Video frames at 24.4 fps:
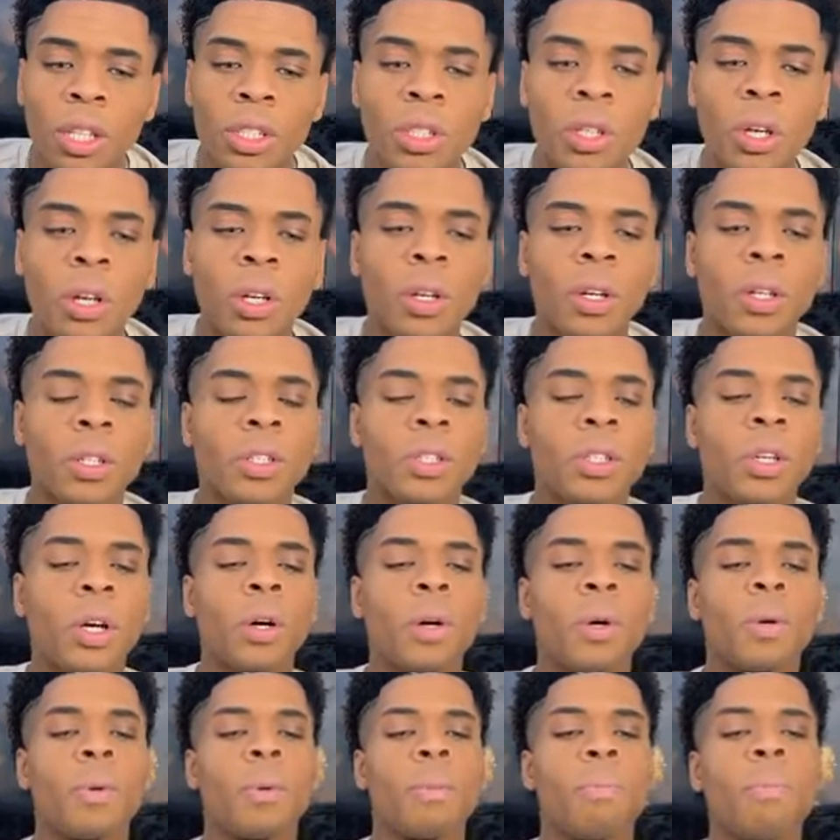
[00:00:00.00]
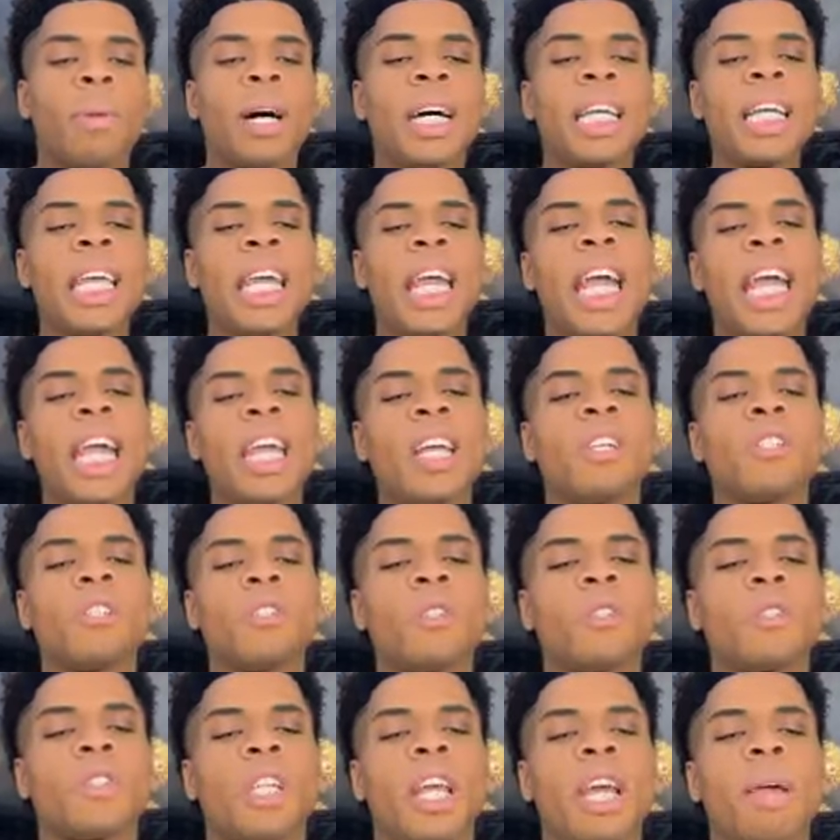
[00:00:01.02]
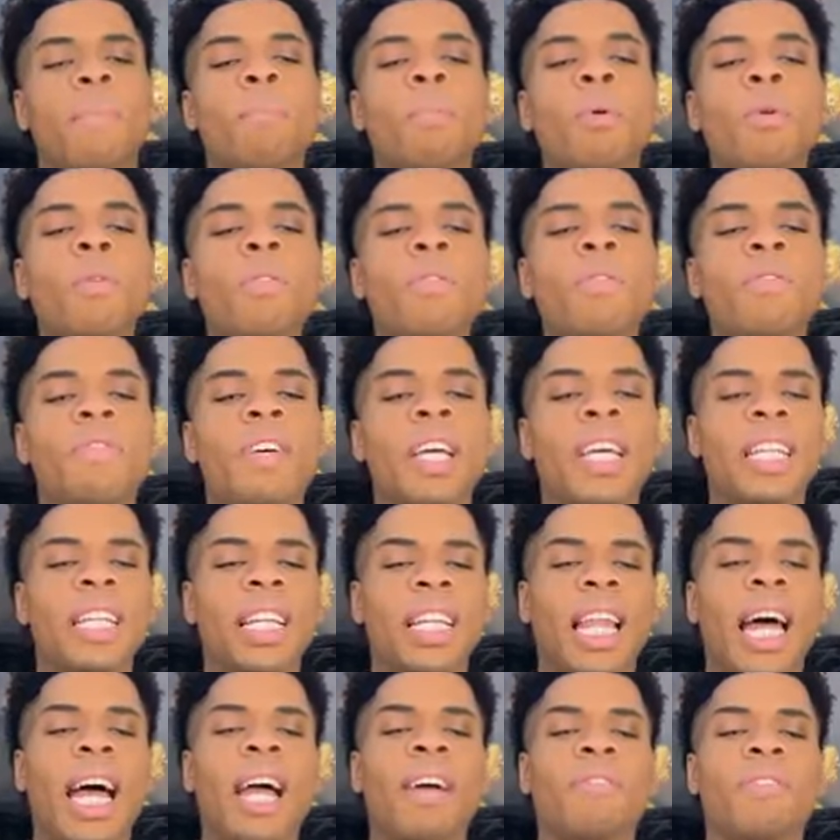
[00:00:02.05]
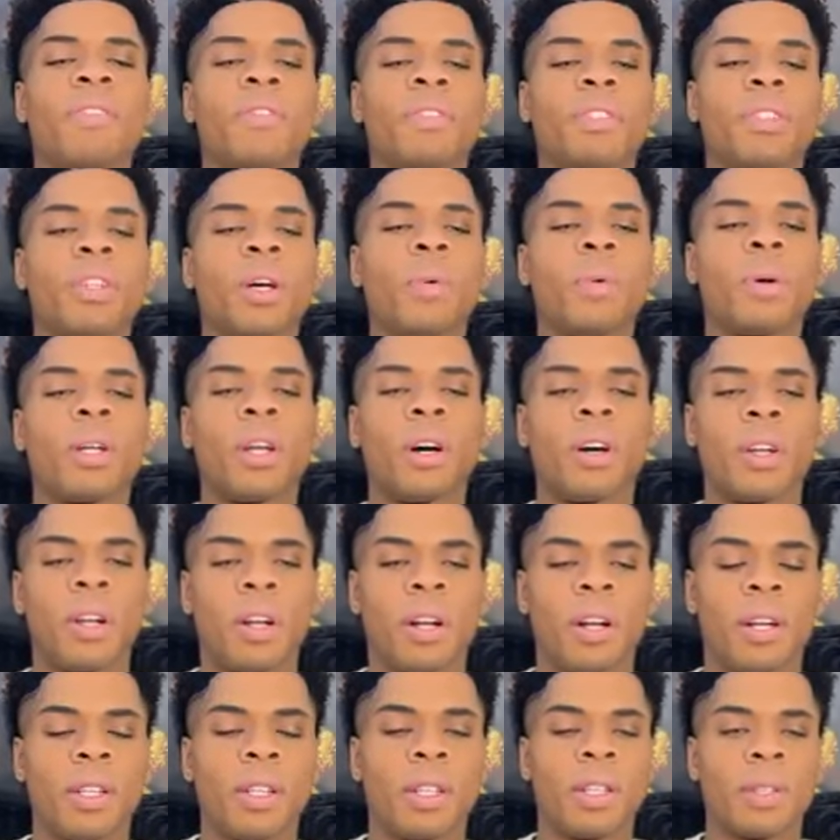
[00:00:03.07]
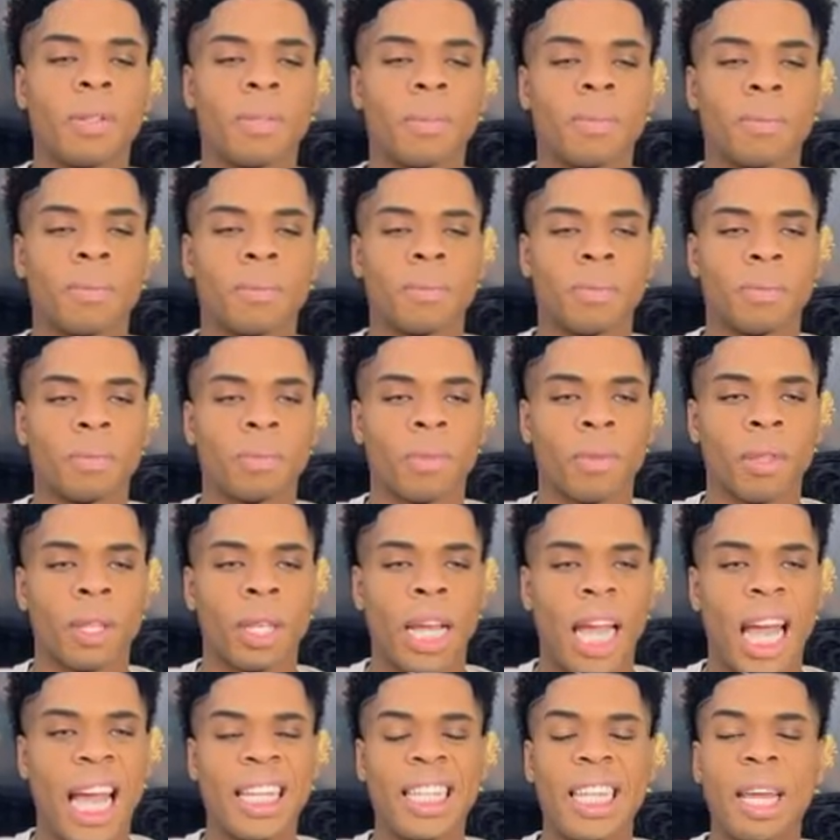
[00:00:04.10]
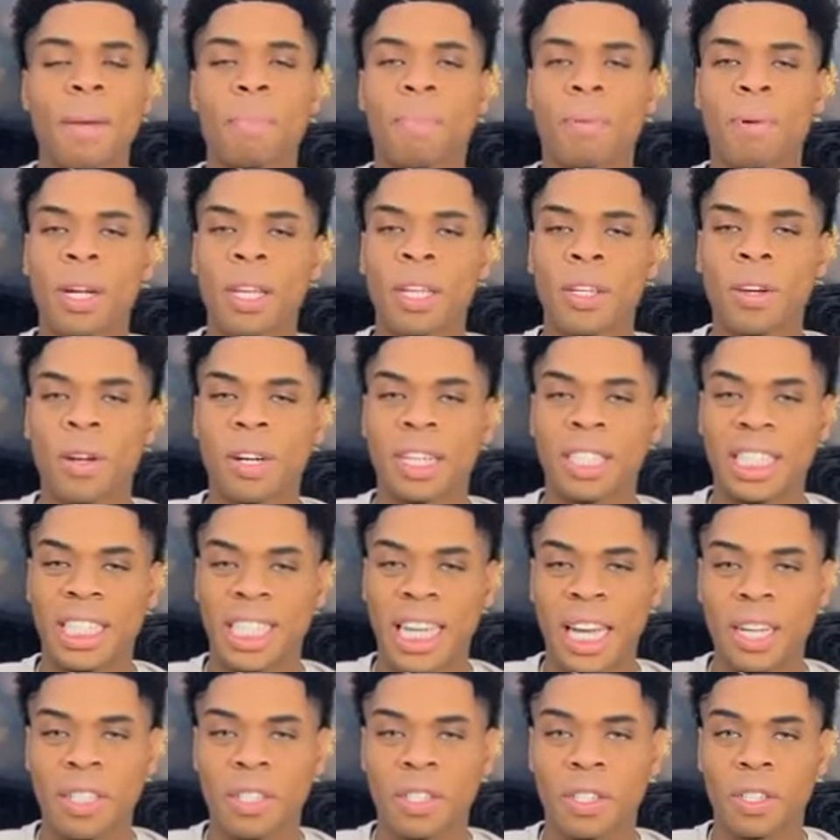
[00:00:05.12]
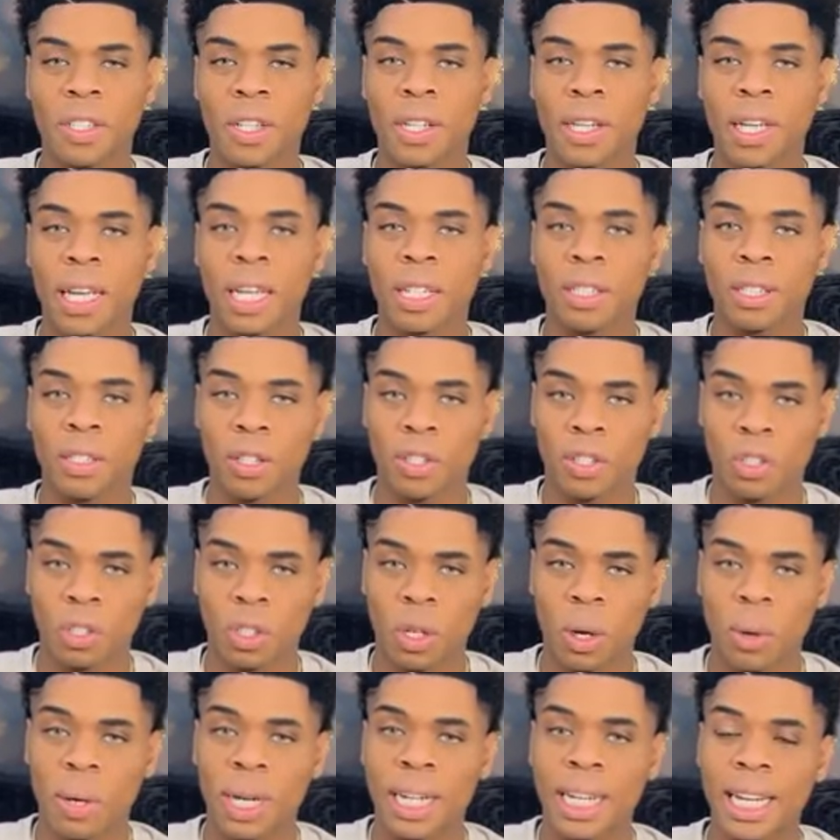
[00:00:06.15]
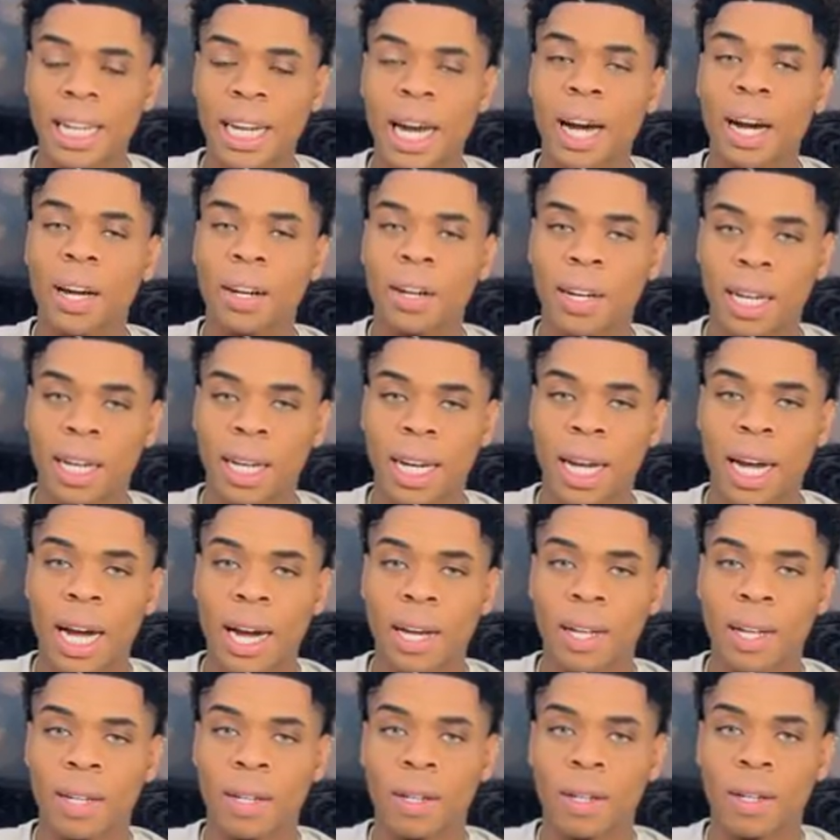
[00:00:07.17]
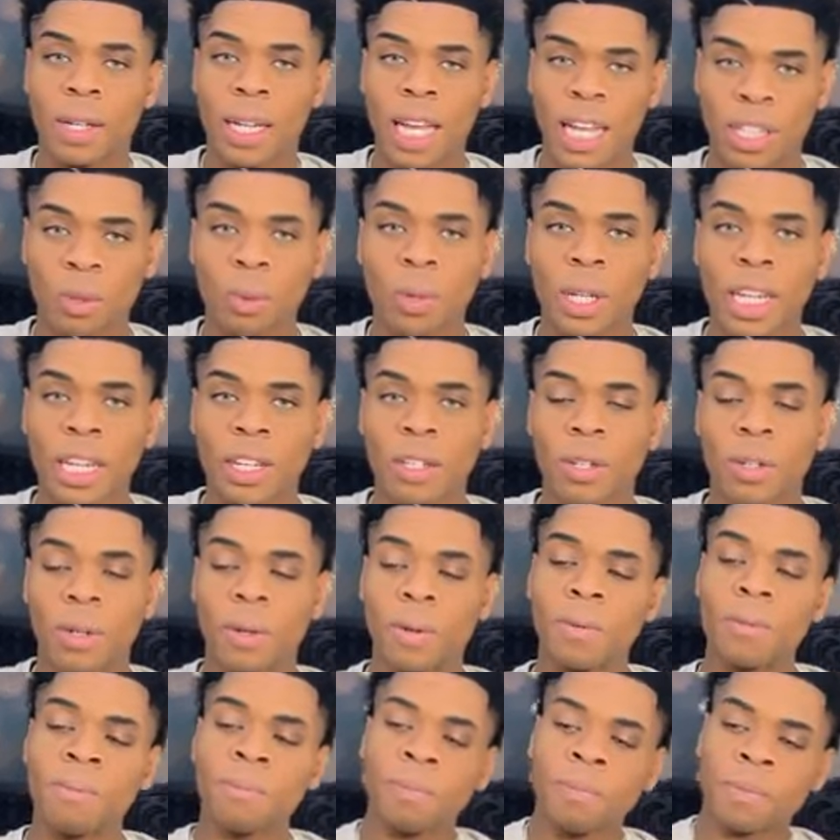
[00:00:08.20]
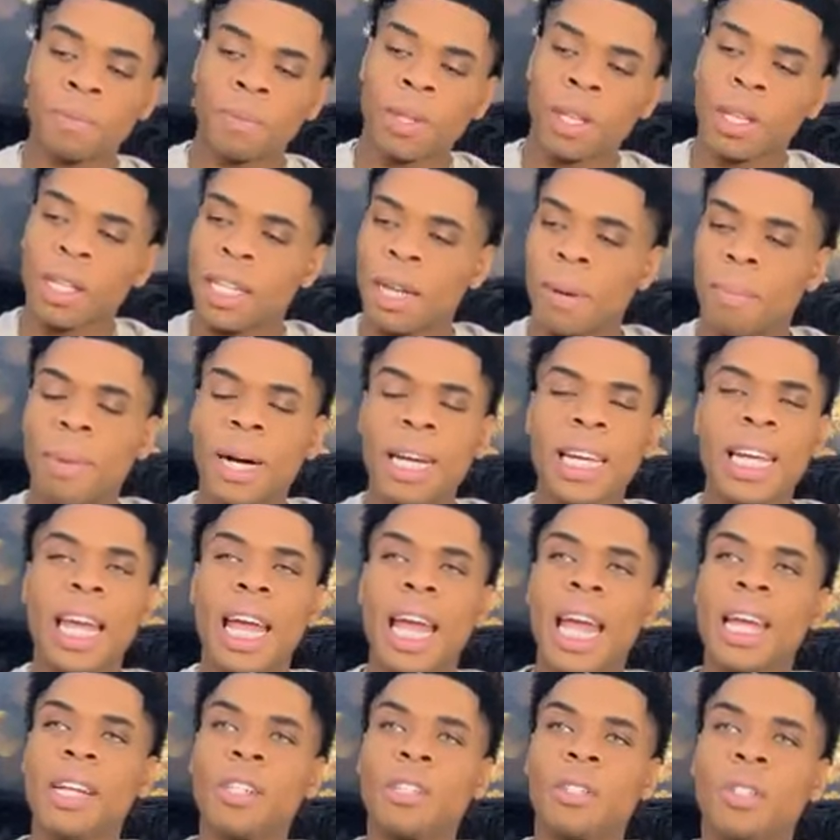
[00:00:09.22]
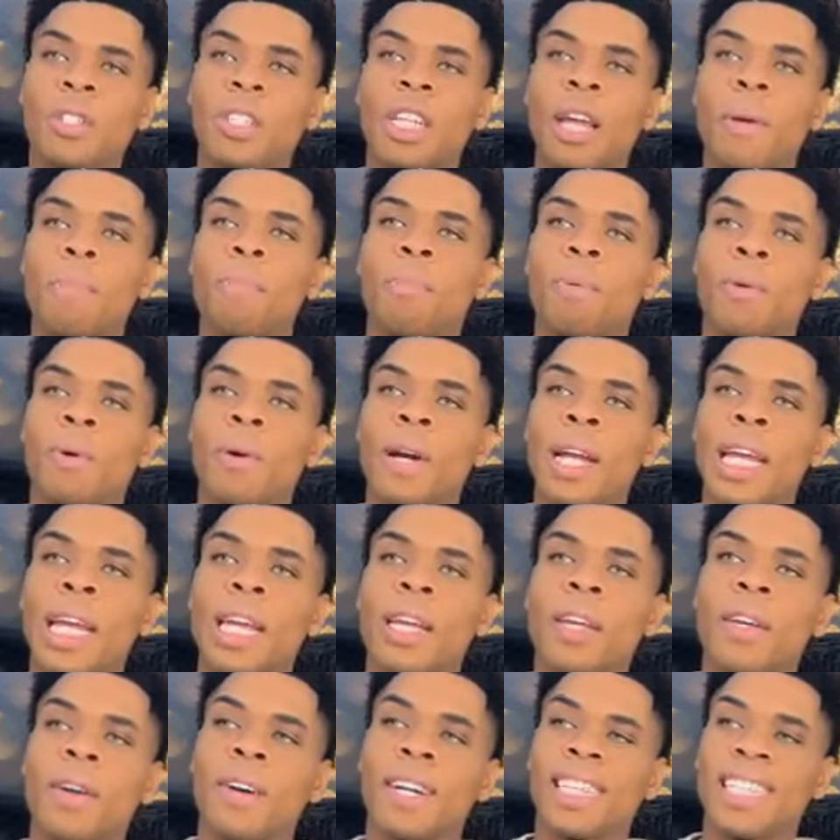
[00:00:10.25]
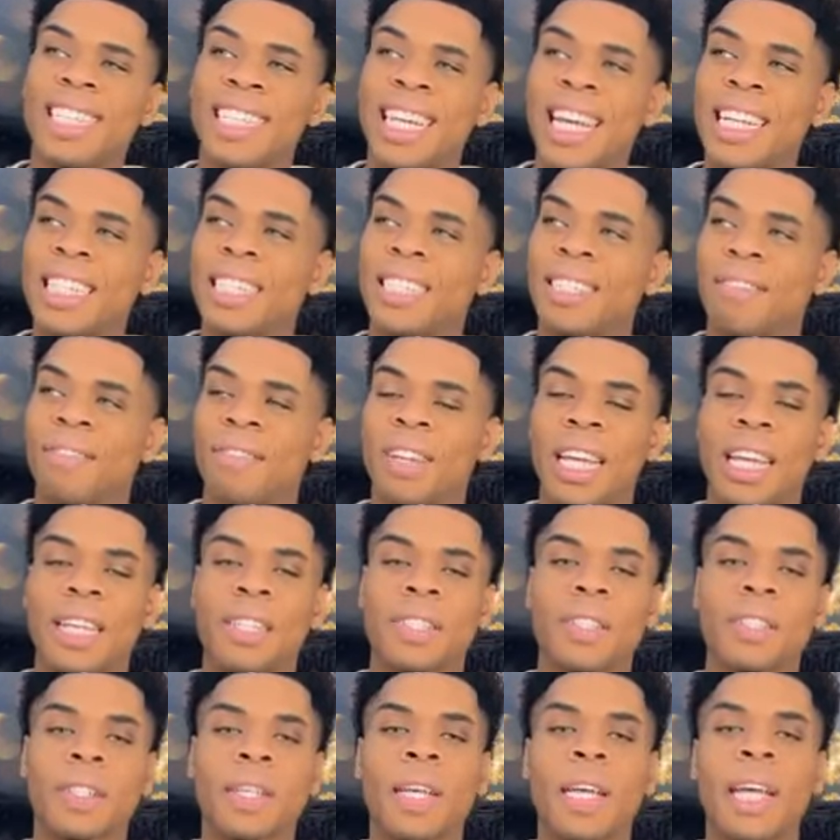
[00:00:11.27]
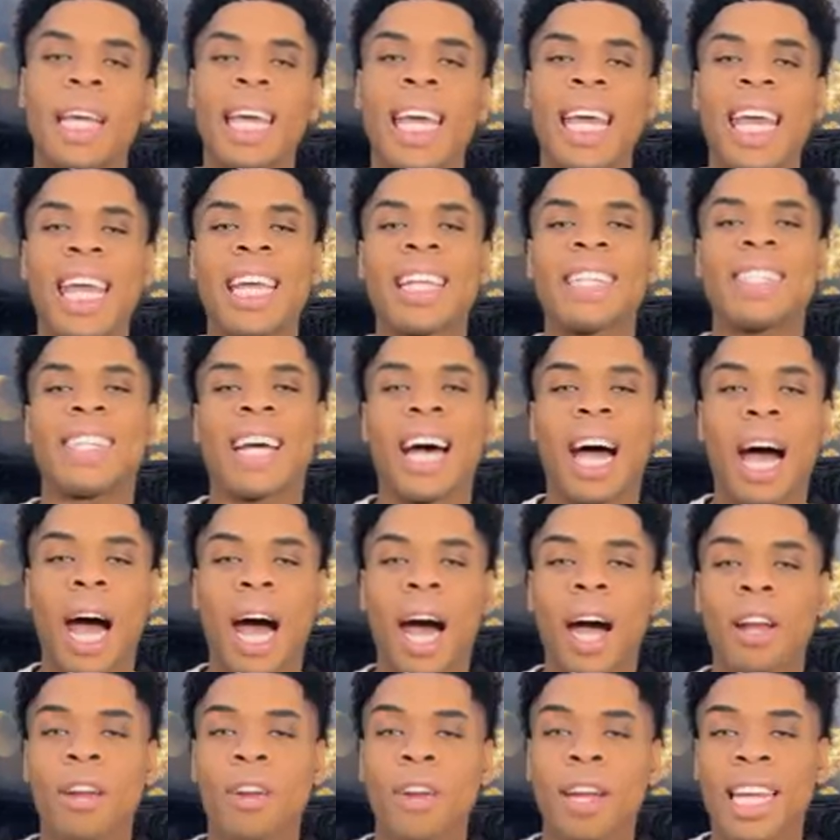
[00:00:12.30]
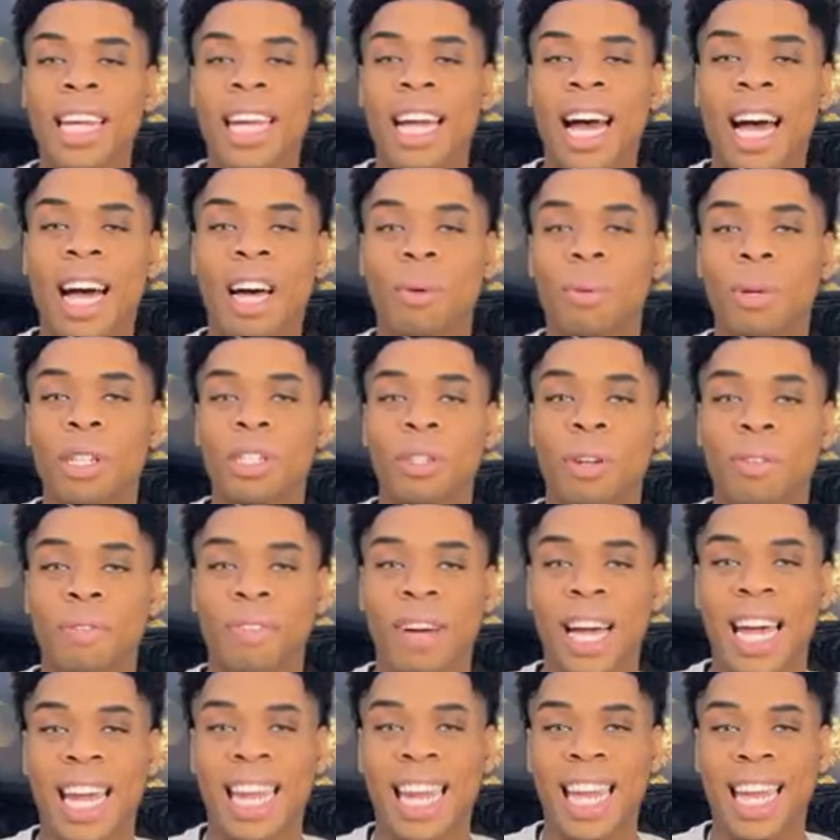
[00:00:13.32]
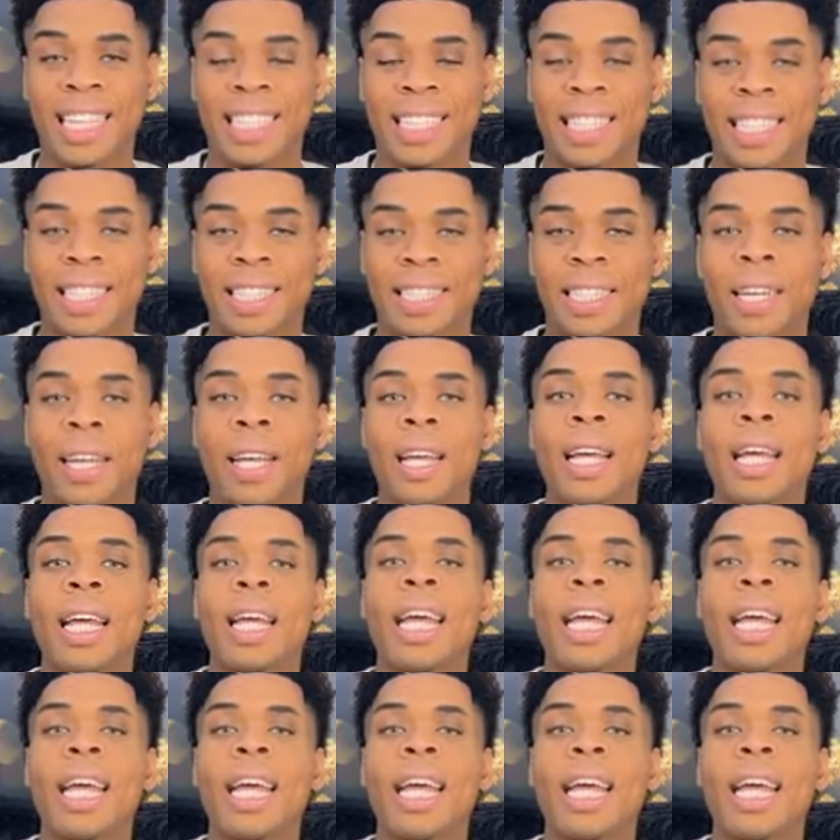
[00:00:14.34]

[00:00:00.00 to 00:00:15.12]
So money angels, they move in the life of someone on earth, and they bring your attention into sowing and honoring God. That's what they do. The money angels, they bring your attentiveness into honoring God with your finances.